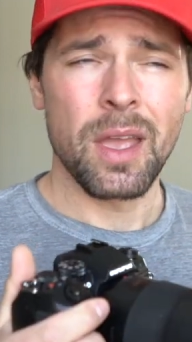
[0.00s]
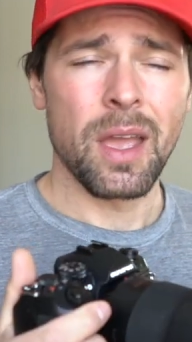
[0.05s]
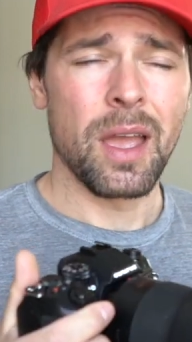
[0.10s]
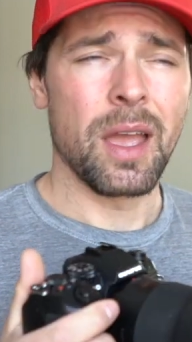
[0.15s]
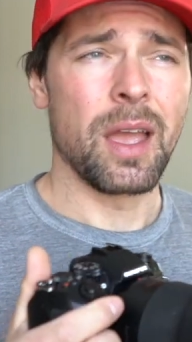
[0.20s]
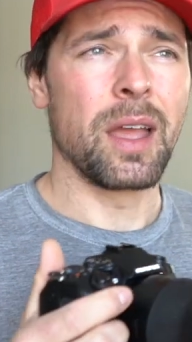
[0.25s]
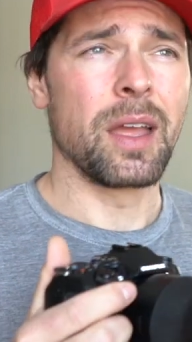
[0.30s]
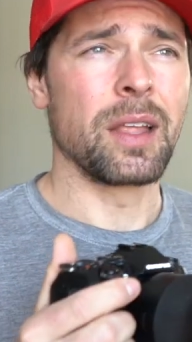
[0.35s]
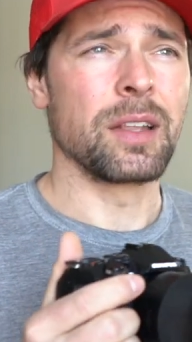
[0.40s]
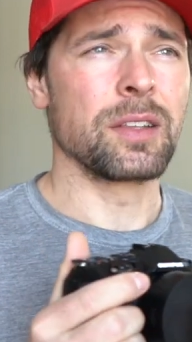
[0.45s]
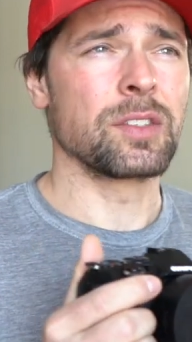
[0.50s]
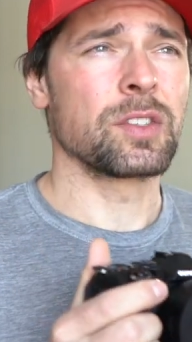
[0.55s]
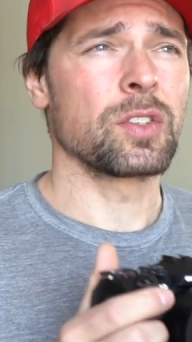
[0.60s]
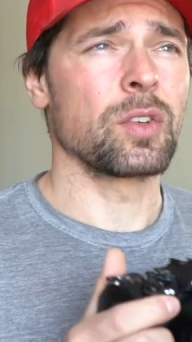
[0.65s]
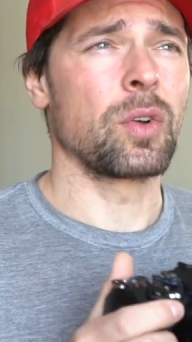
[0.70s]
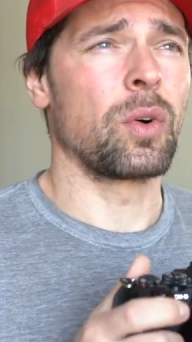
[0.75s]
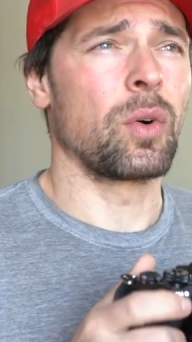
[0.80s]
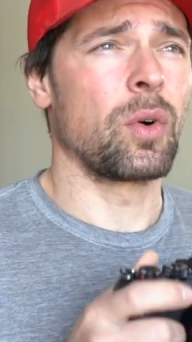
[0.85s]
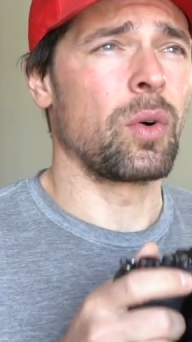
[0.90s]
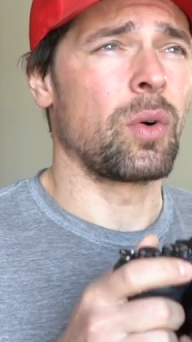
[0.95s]
And
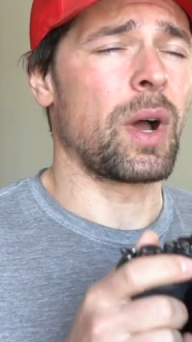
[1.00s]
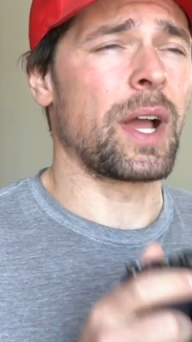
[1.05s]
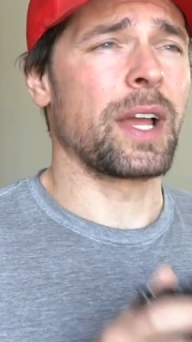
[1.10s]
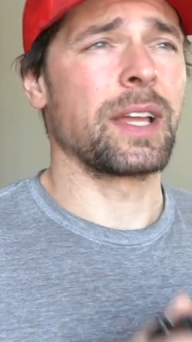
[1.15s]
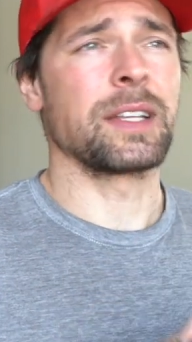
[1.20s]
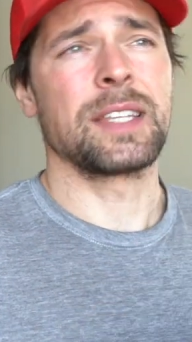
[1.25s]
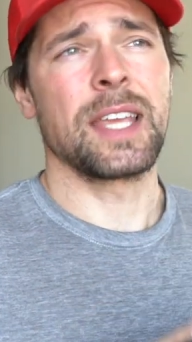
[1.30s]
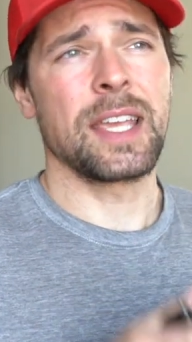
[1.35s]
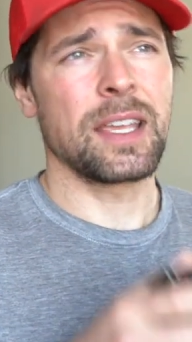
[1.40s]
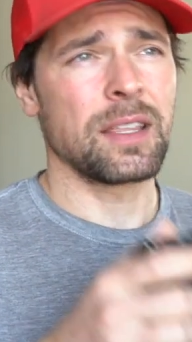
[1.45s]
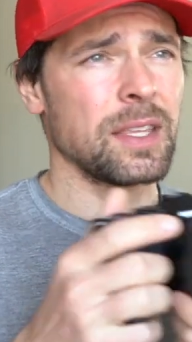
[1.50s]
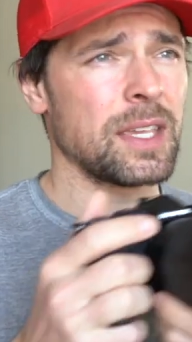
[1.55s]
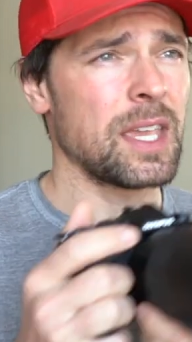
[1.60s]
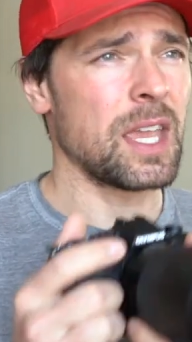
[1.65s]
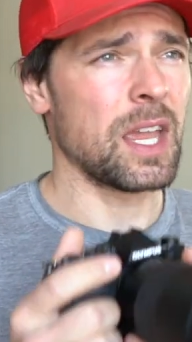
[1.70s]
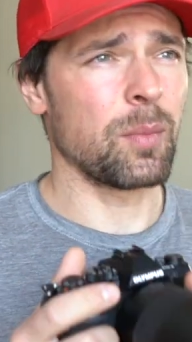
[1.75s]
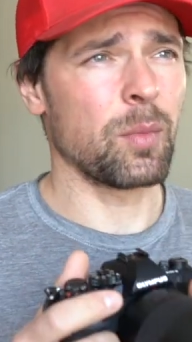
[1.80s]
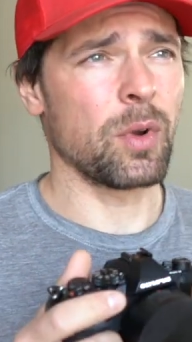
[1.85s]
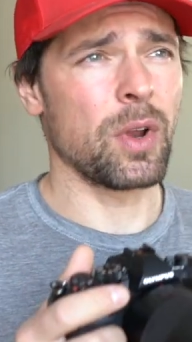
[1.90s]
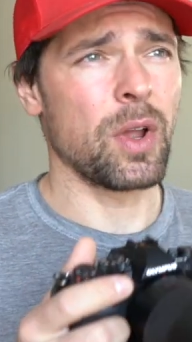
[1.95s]
so I had taken the
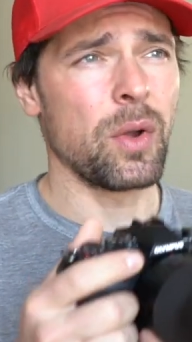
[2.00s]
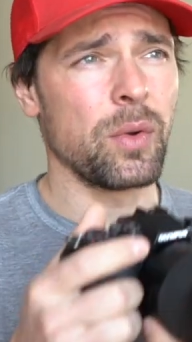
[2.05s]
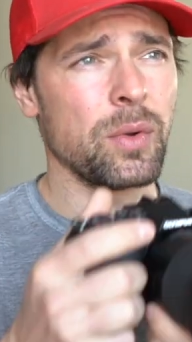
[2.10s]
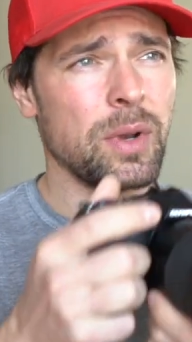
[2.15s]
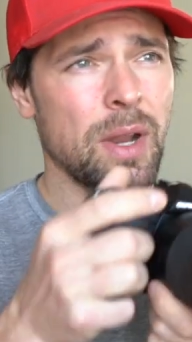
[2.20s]
camera